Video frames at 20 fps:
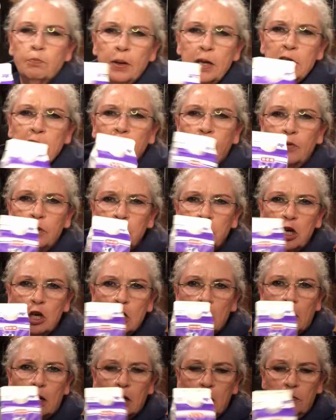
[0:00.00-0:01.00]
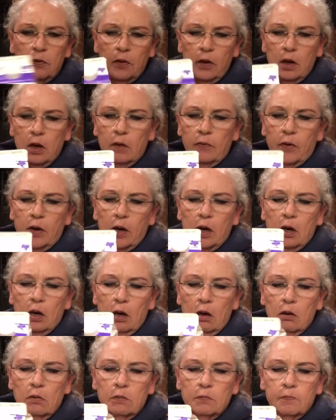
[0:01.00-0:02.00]
piece of a jug of, a uh,
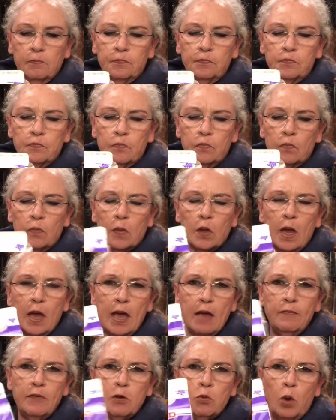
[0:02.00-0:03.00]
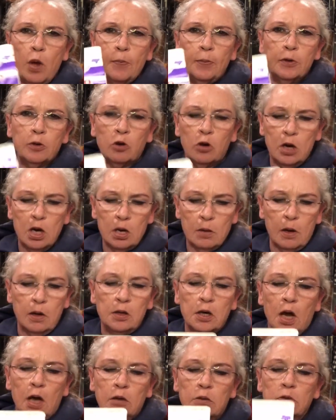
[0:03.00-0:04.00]
heavy whipping cream, but uh,
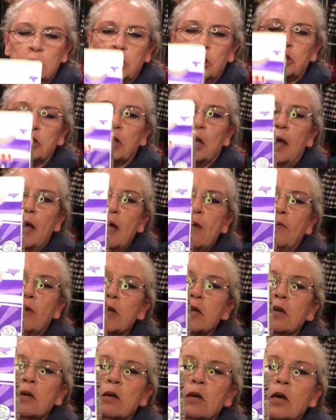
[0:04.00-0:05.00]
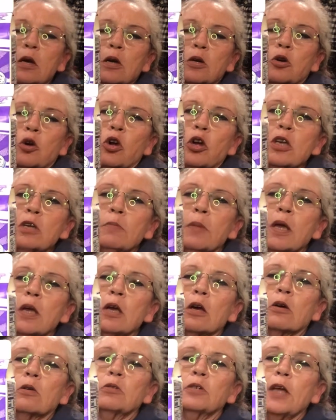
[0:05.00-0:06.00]
not just the heavy cream
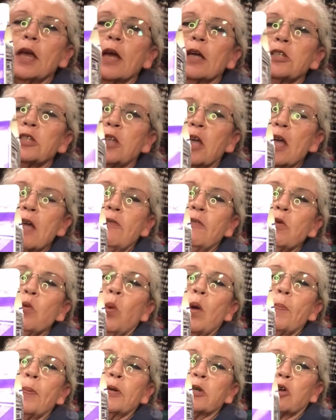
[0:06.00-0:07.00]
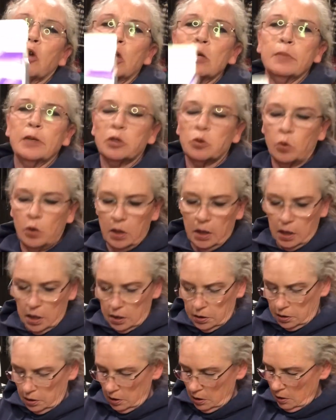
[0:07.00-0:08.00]
here. Yeah, it's the heavy whipping cream. That's what it
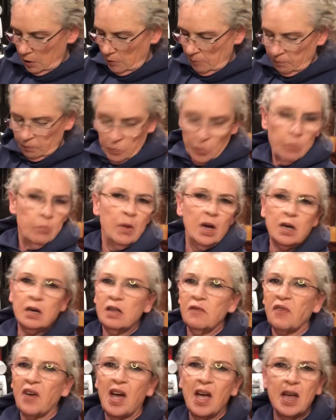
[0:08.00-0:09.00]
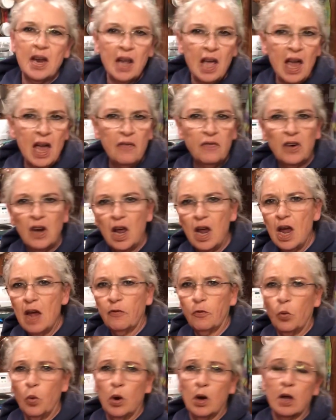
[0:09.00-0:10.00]
is. But if I had half and
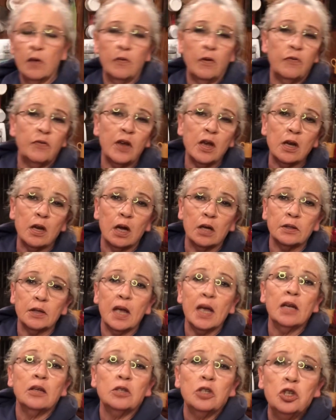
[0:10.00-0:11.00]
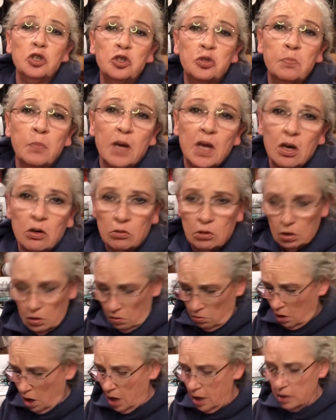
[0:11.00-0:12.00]
half or whatever, if you ain't got that, use milk,
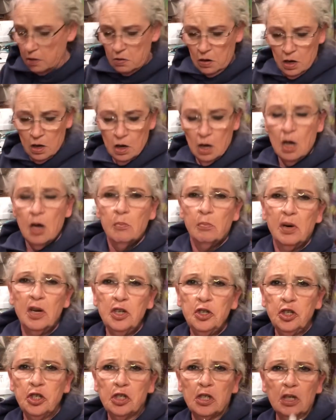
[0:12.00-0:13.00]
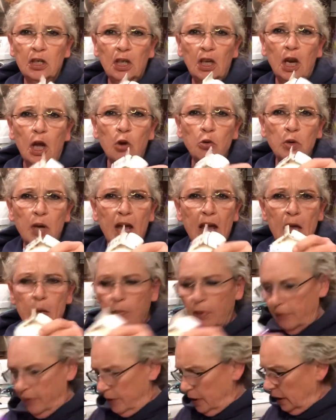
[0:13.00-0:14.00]
okay? But it's just a little old dab
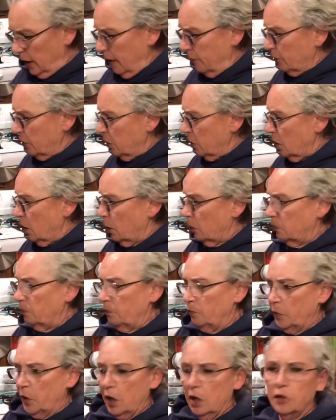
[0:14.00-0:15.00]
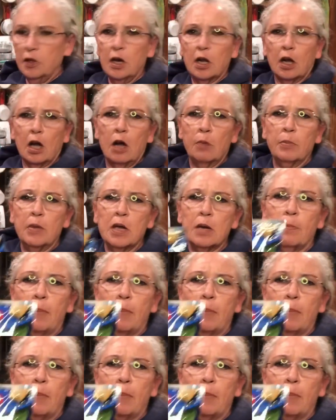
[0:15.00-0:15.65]
of it left in there. And then I got me a